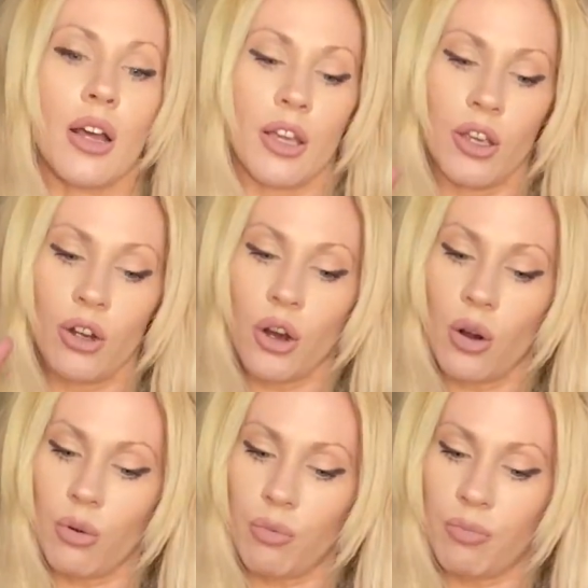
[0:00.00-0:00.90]
You
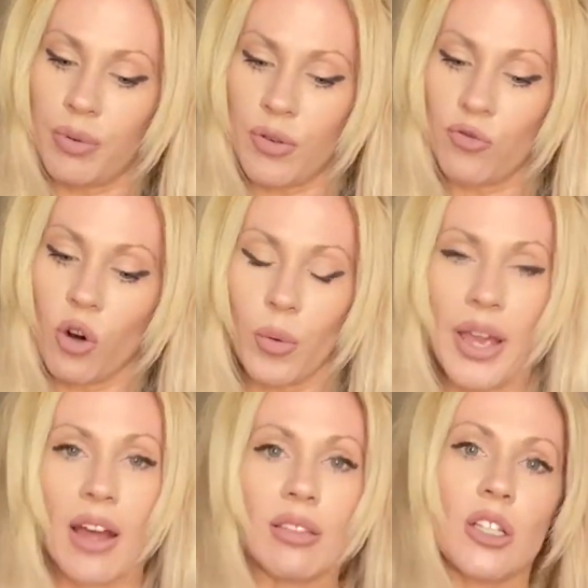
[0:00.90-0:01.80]
know, before we
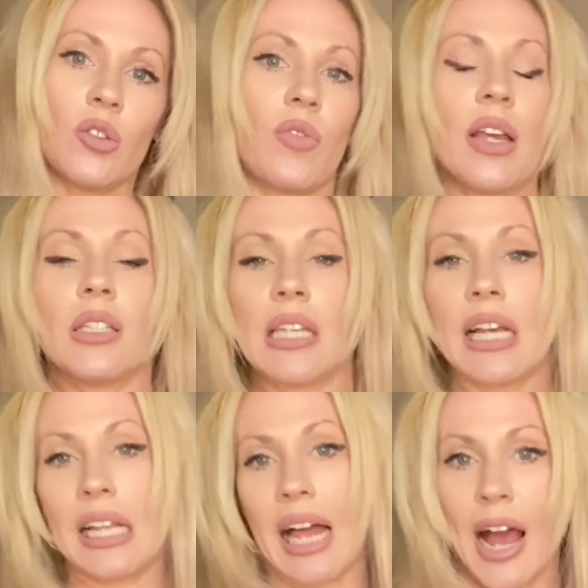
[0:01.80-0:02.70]
had these fancy
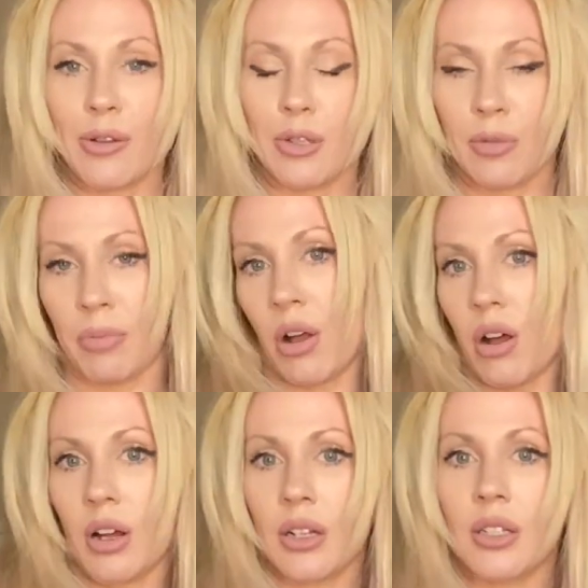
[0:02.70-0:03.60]

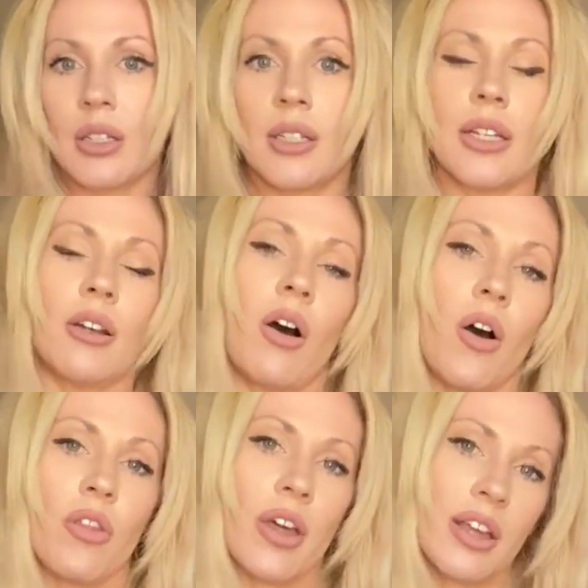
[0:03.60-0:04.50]
clasp-ons and
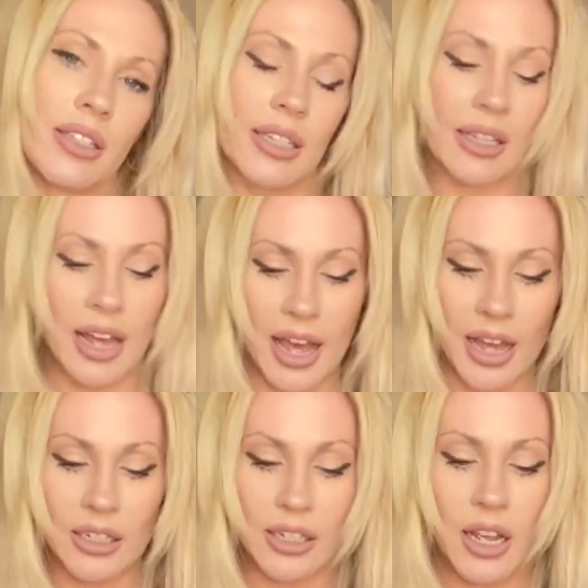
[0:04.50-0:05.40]
all this and that,